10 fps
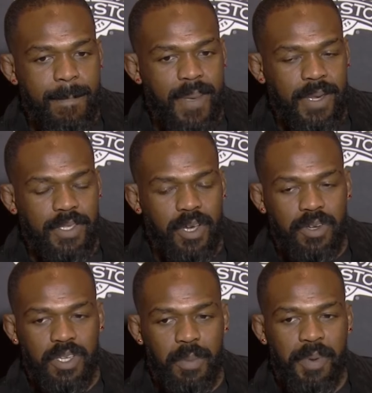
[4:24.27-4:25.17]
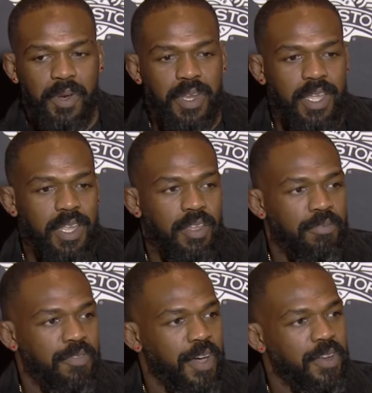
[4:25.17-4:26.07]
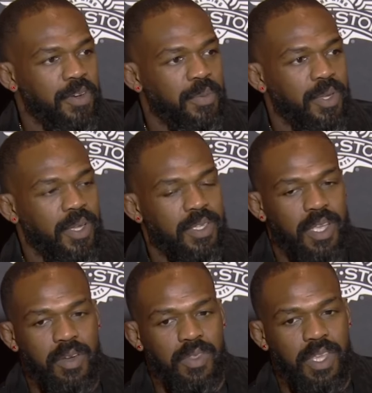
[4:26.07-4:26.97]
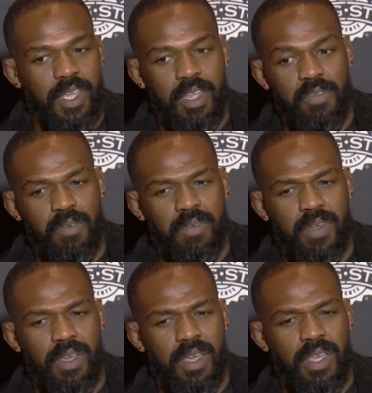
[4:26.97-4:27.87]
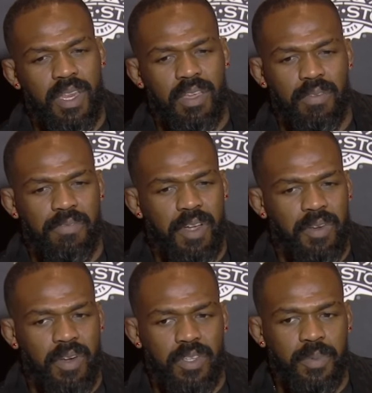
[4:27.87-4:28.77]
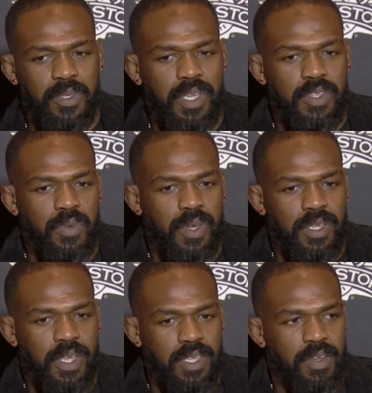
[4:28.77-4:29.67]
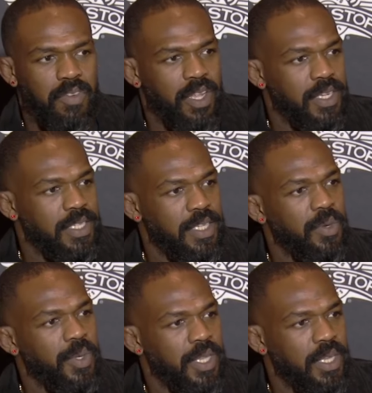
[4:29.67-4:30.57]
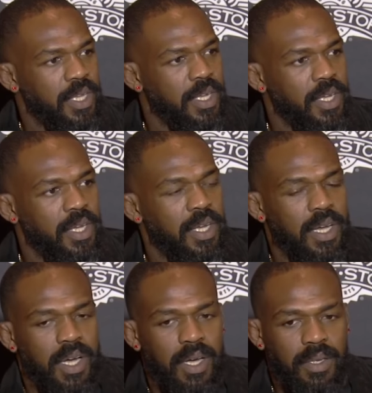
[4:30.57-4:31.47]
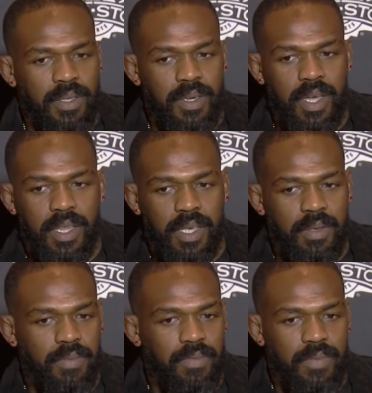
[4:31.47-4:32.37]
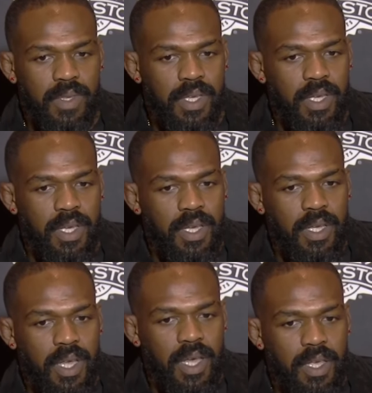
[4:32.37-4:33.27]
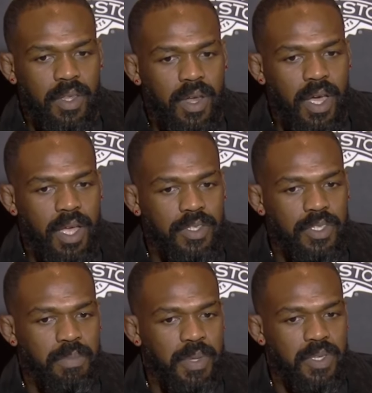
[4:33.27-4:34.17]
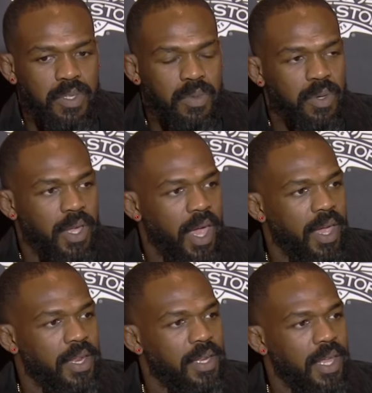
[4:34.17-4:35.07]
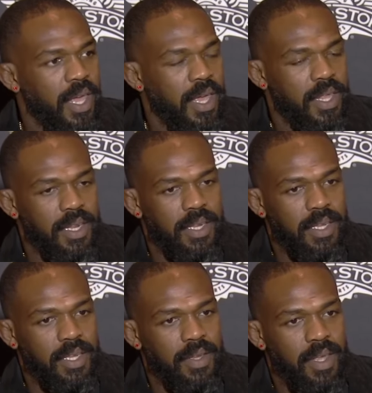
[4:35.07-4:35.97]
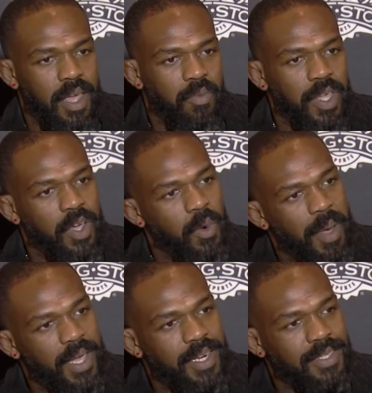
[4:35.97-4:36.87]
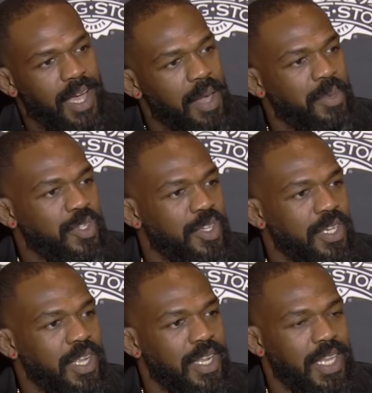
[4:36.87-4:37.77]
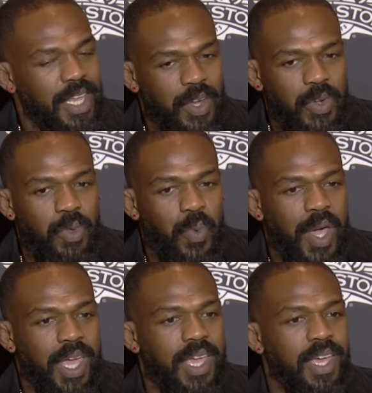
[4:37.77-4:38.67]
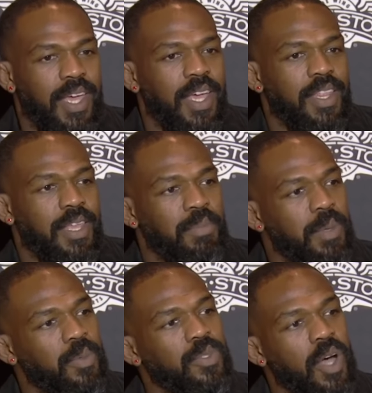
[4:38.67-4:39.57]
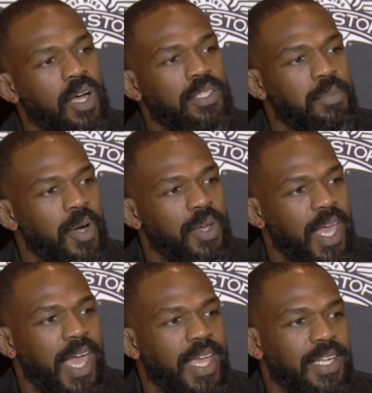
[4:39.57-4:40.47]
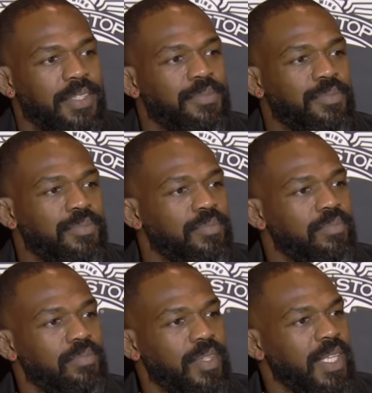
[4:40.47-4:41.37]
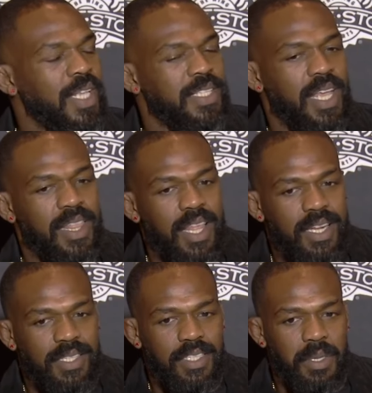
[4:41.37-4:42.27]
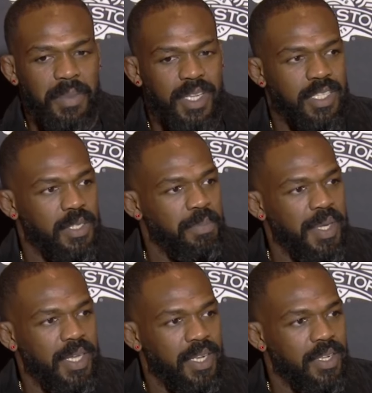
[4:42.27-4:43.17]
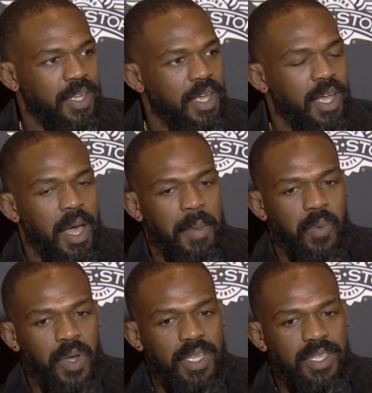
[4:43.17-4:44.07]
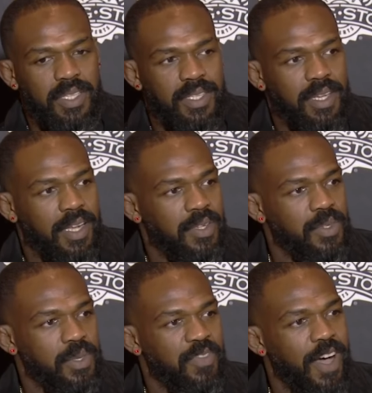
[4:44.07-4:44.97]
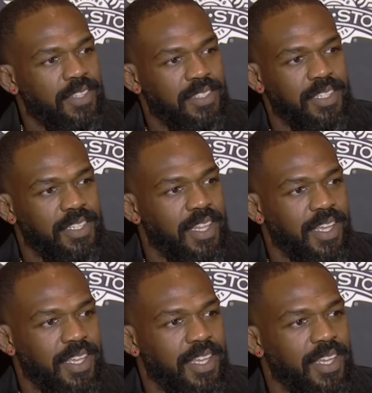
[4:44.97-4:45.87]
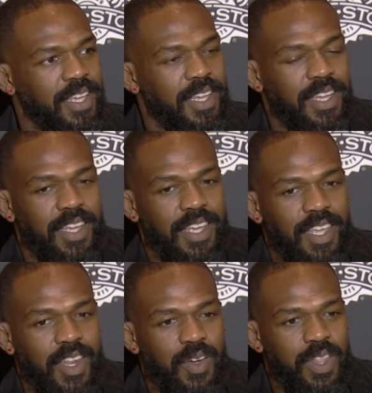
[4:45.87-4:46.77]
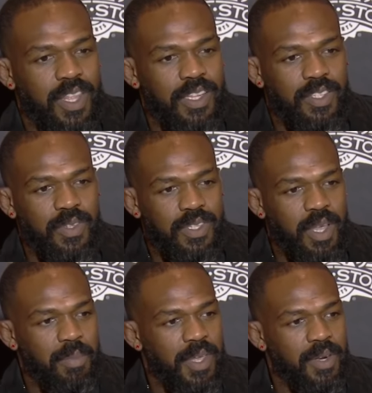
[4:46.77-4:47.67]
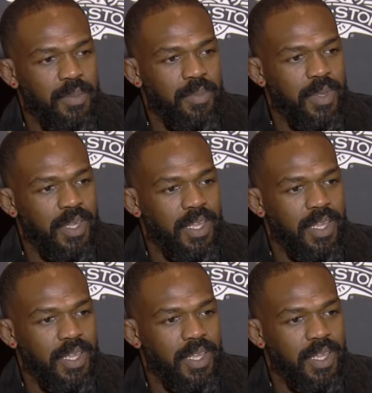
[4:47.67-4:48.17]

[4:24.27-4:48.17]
and it's hard to compare to any other fighter because I don't think any other any other fighter in our sports history has, has ever had to deal with it. Uh, you know, like you know, I, I just beat Ciryl Gane, and and we can go back in a time machine and hear the way that people talked about Gane his athleticism and his speed and I mean what he did to Tai Tuivasa and like you know and then as soon as I beat him